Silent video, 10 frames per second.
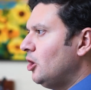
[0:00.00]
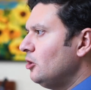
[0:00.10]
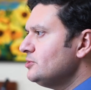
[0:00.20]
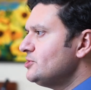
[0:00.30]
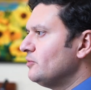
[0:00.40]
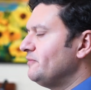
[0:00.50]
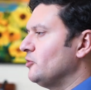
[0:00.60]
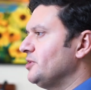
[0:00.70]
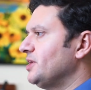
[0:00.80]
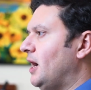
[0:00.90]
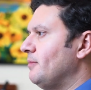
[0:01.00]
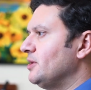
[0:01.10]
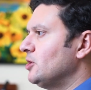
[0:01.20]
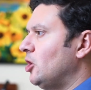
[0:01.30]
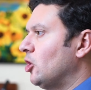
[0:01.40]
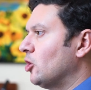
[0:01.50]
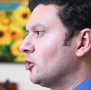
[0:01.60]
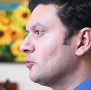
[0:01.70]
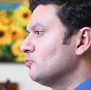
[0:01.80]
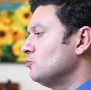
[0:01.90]
Also very common
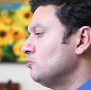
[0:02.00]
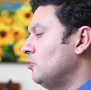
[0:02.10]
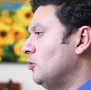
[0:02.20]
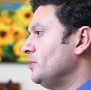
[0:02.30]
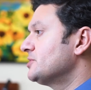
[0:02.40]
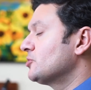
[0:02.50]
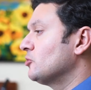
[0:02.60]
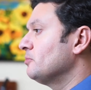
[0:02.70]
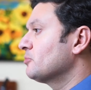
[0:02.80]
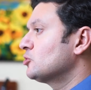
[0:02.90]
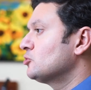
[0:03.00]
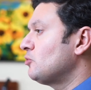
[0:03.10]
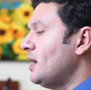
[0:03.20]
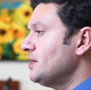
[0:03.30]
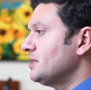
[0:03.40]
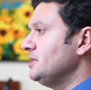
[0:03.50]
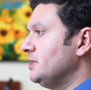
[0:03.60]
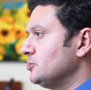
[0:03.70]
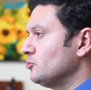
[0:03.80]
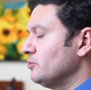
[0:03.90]
are what we term chronic knee
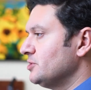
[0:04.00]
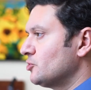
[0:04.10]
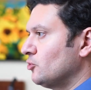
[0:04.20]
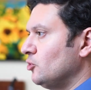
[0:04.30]
injuries or